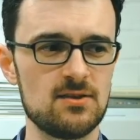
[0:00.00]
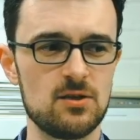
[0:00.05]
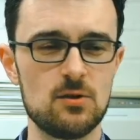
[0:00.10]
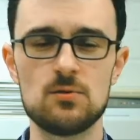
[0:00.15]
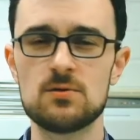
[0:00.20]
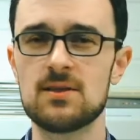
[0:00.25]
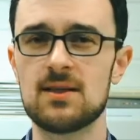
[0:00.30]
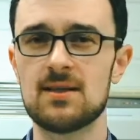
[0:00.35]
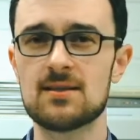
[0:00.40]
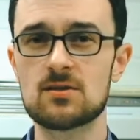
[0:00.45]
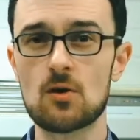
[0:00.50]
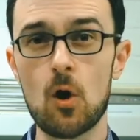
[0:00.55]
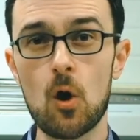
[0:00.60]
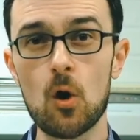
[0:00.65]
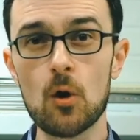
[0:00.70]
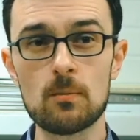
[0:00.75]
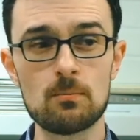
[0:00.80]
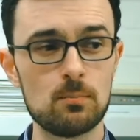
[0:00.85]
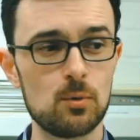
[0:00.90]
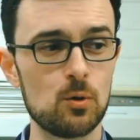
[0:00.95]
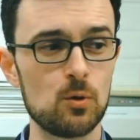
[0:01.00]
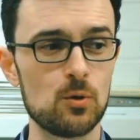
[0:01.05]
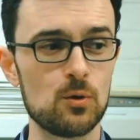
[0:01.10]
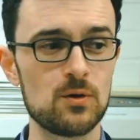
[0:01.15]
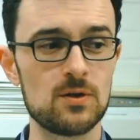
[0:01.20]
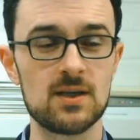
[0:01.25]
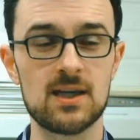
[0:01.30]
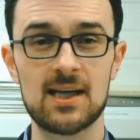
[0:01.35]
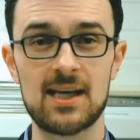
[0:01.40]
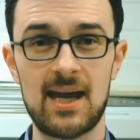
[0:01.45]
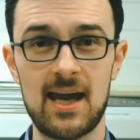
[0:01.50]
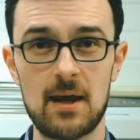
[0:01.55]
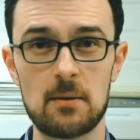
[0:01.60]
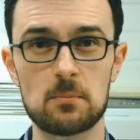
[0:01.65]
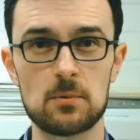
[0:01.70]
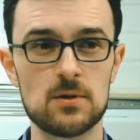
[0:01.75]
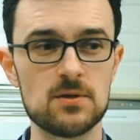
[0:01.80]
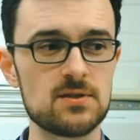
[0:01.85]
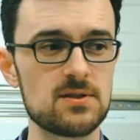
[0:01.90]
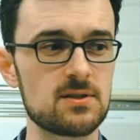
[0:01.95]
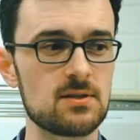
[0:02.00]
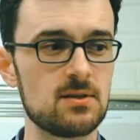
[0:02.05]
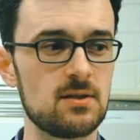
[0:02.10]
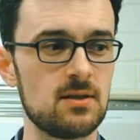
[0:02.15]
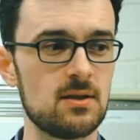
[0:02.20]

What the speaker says: using its onboard cameras